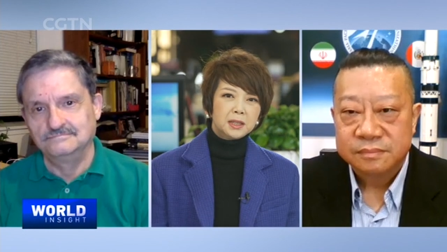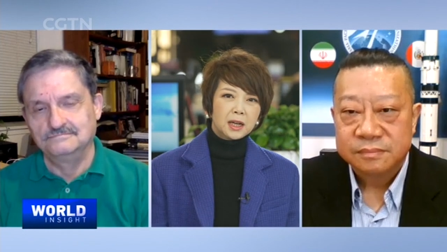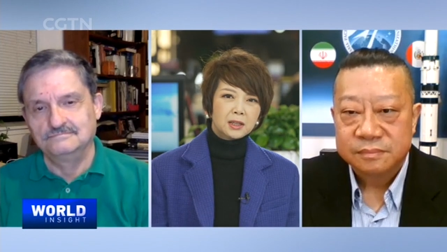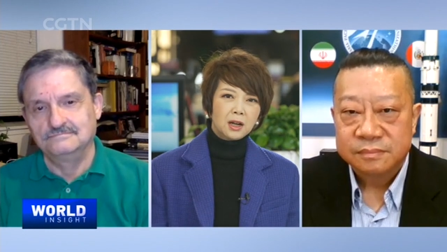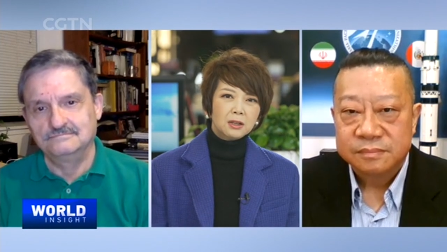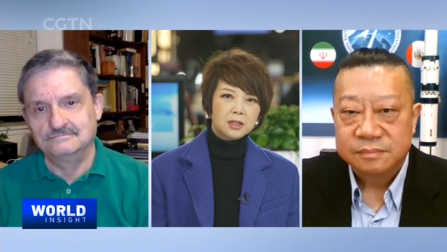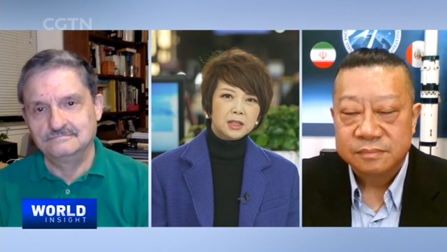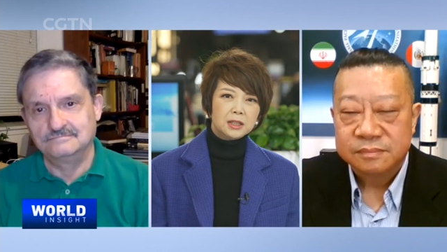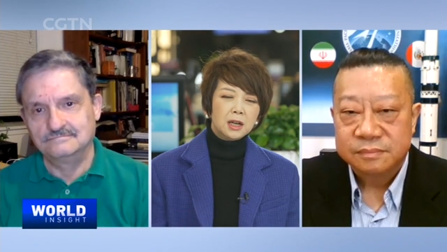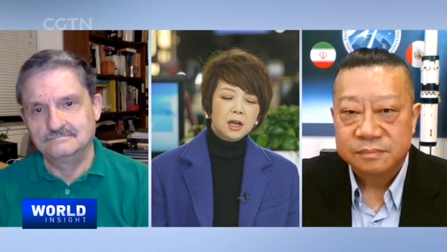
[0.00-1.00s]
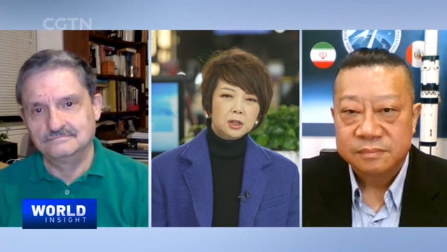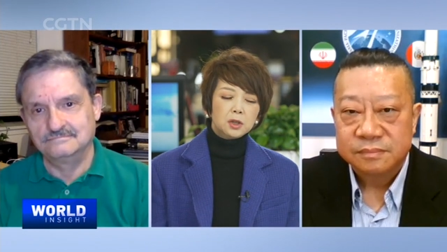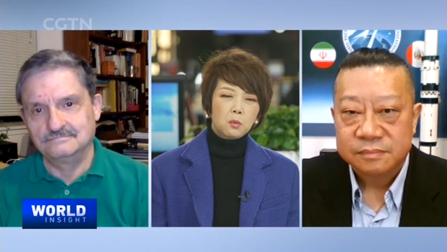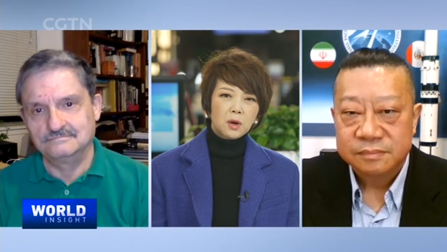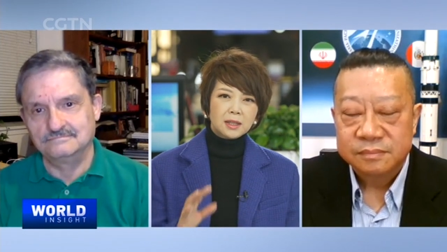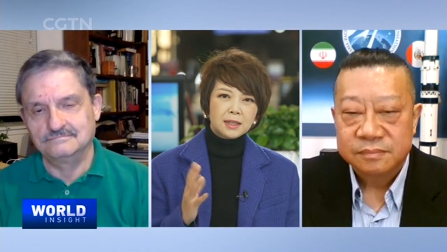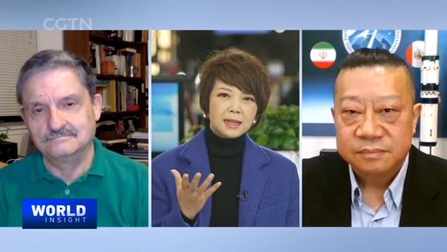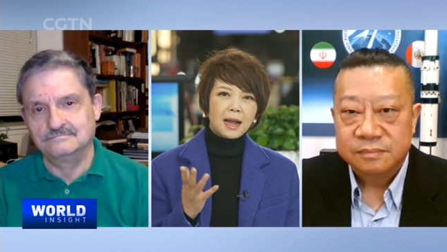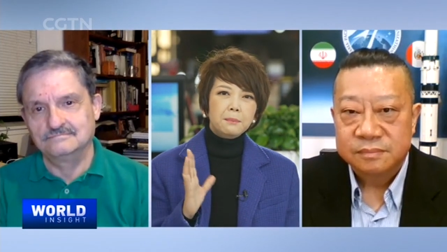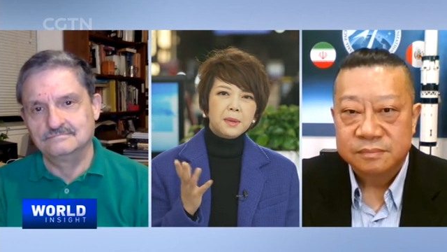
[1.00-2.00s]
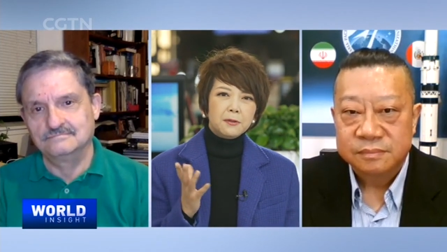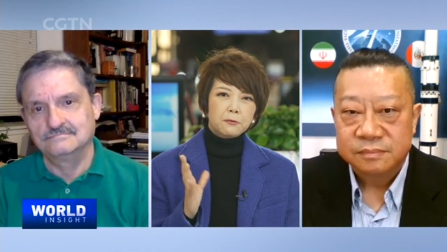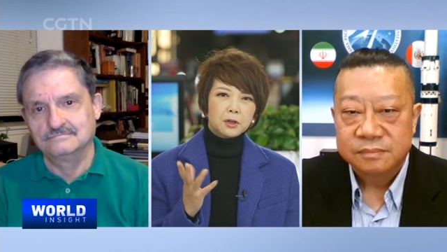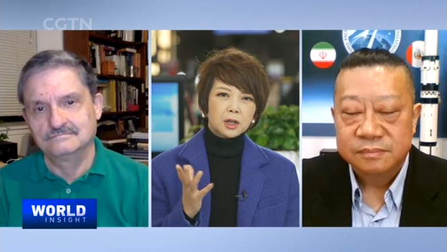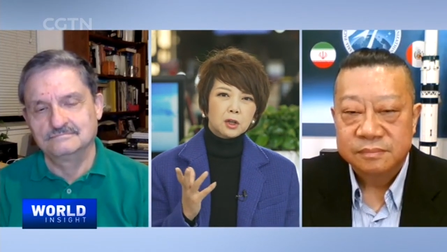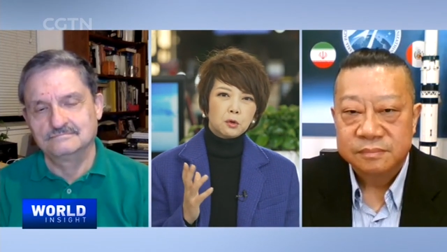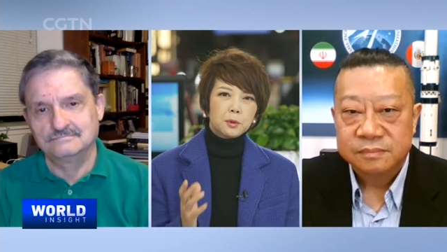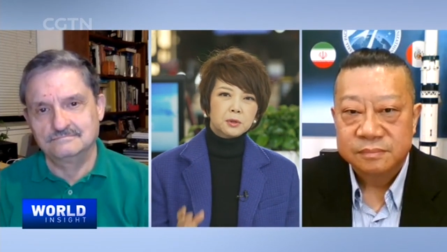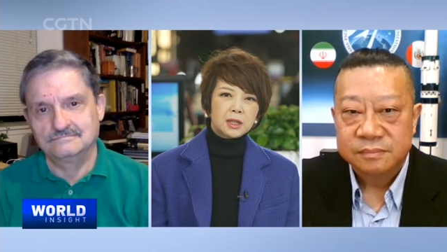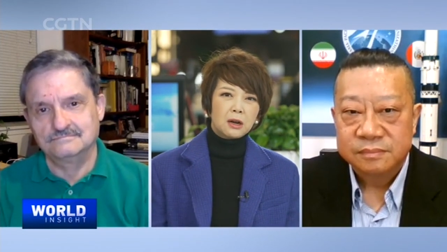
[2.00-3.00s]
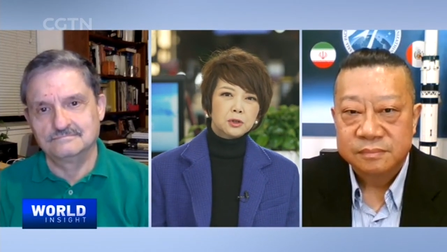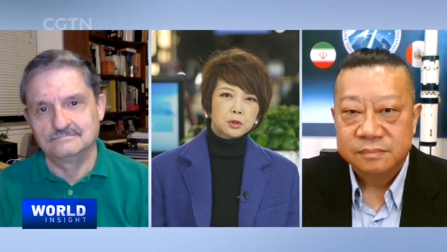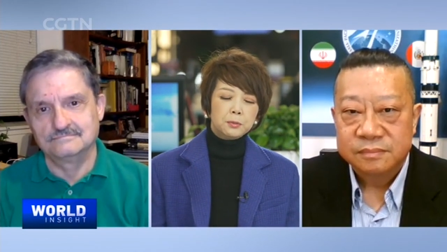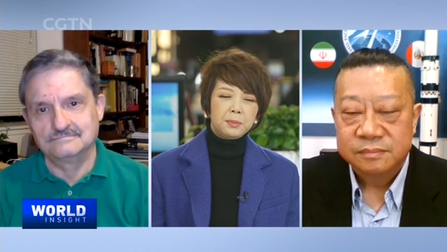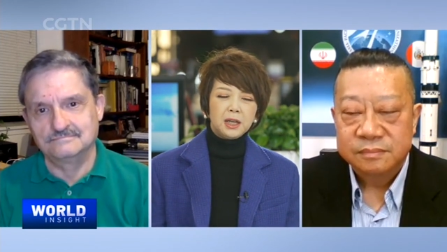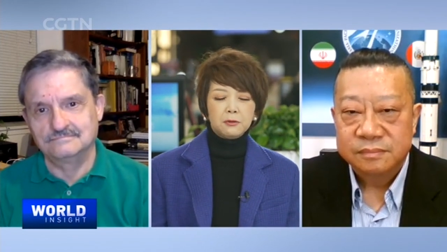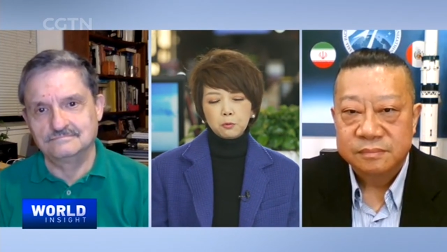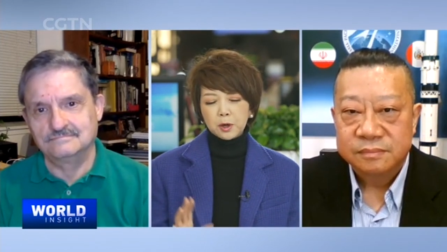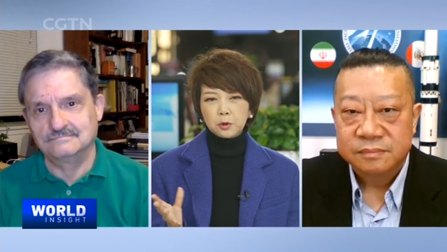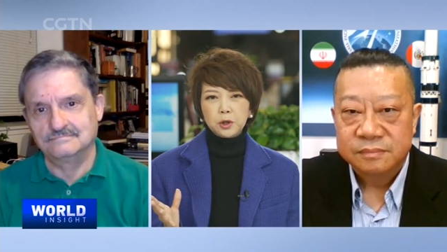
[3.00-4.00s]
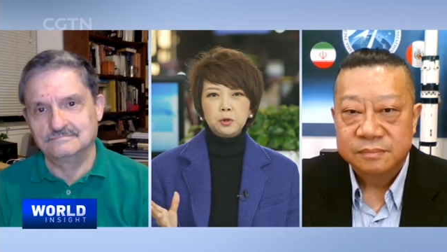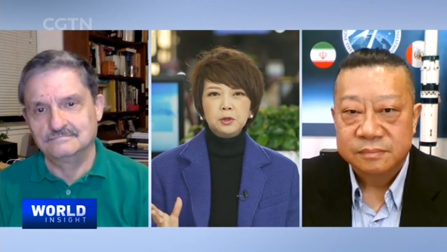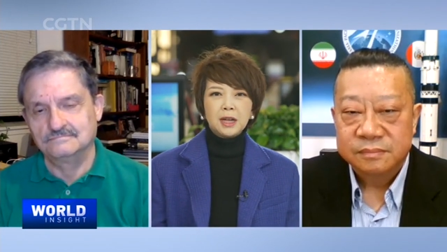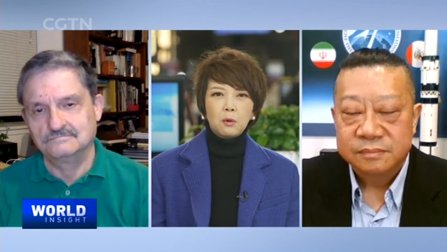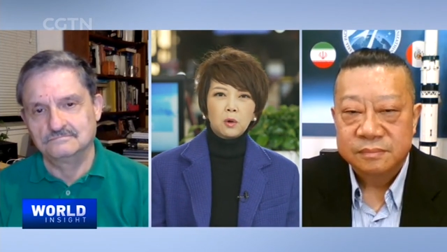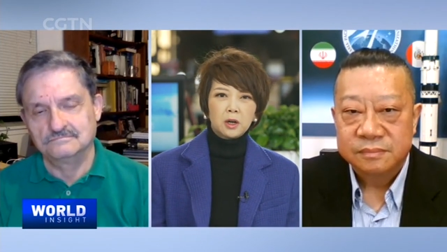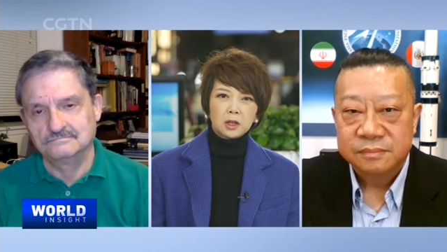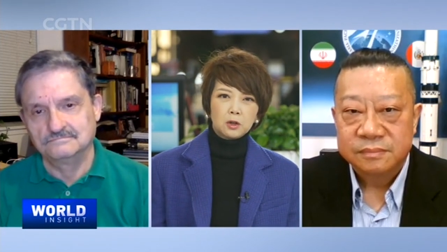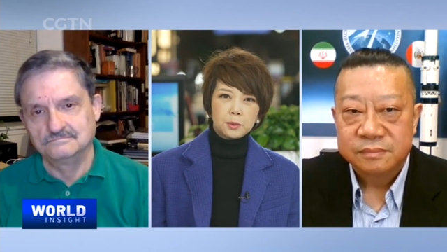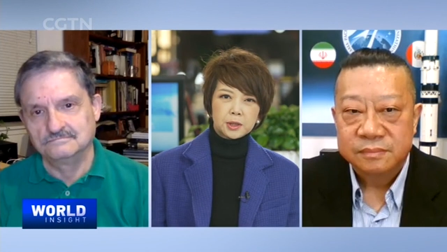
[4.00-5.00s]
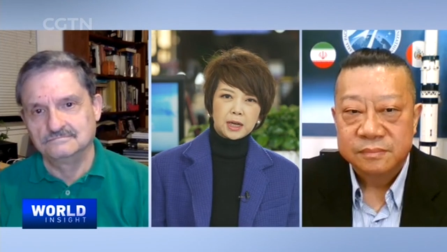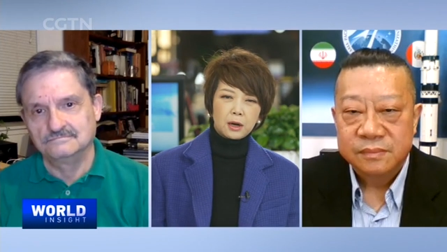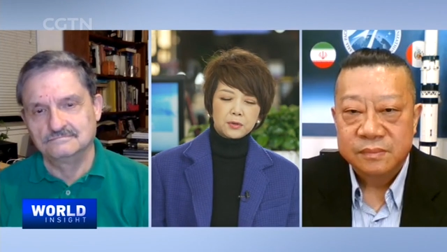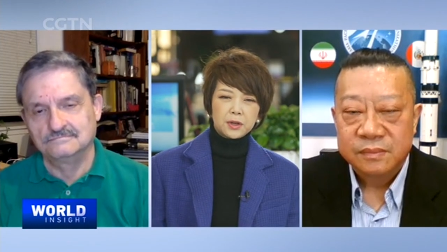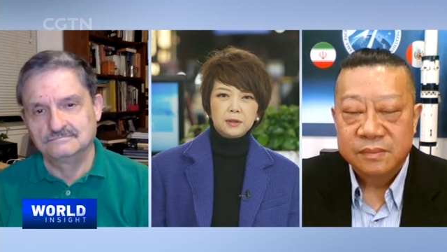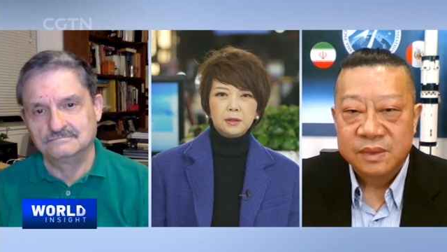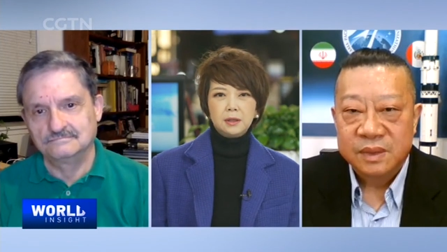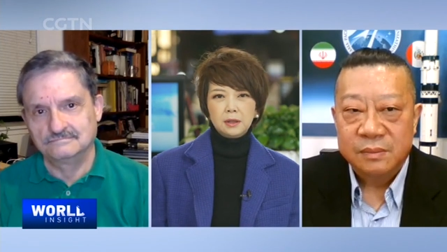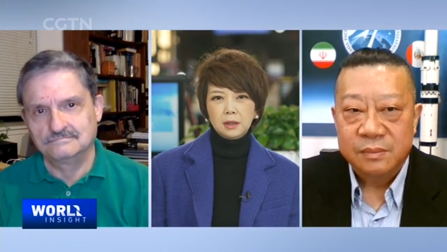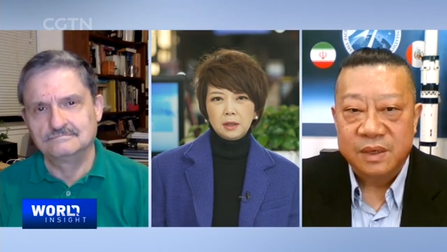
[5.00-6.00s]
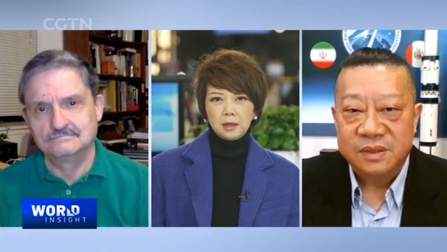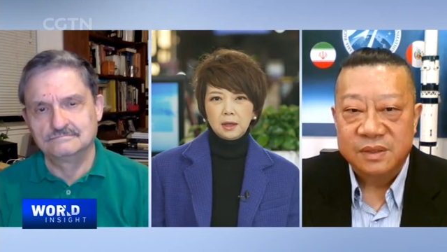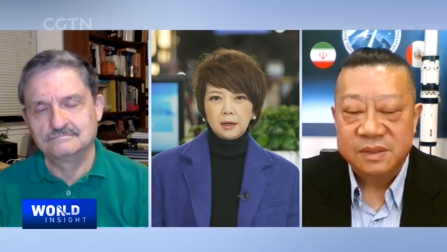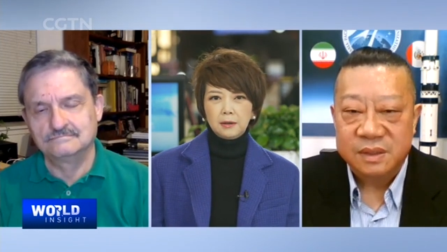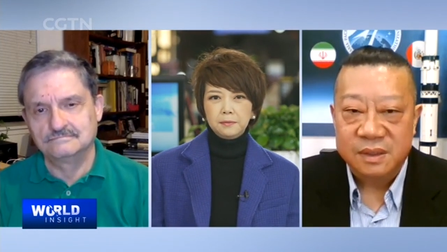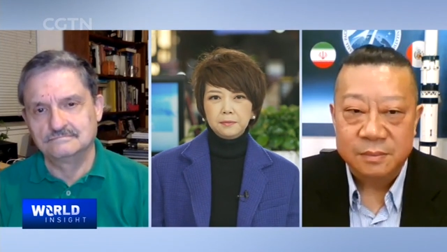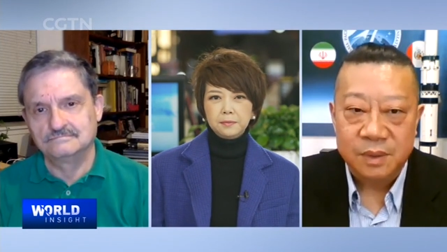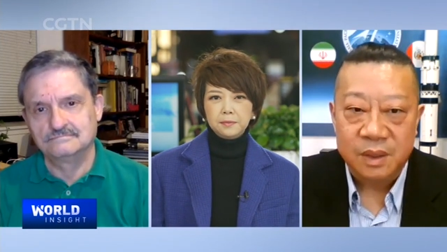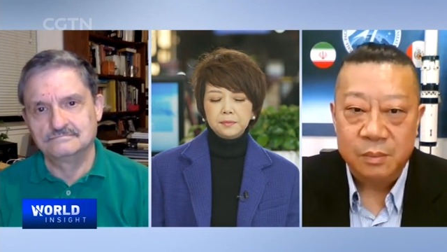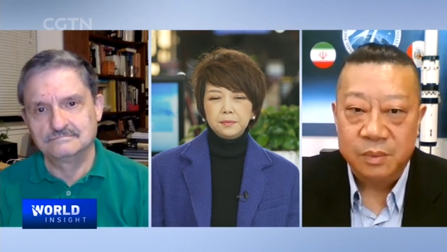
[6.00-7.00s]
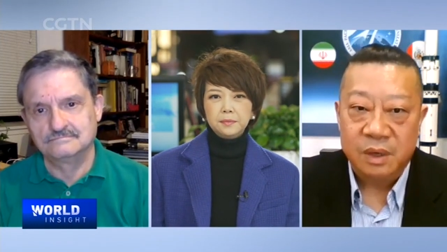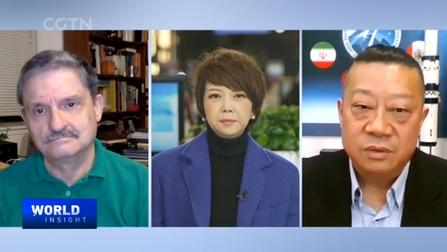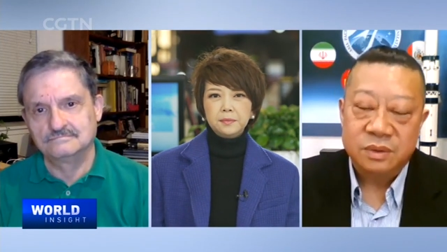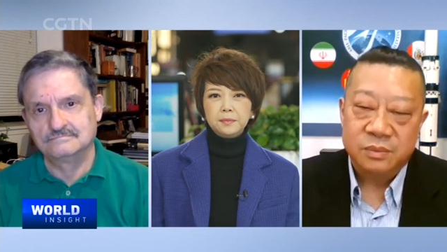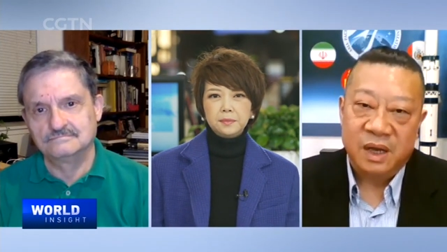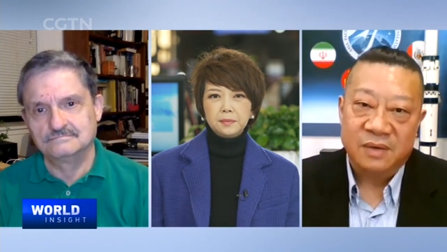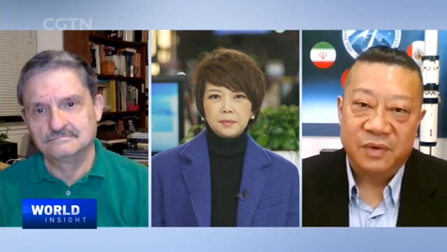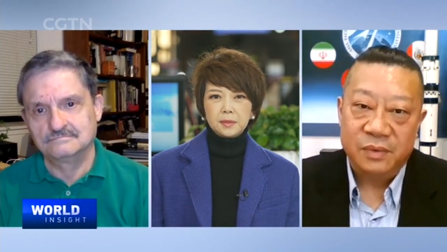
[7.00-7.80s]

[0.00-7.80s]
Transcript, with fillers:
Speaker 1: technologies. So, what does that mean for the global south? Could be if we could use that word, global south.
Speaker 2: Well, I think um, uh, we all we have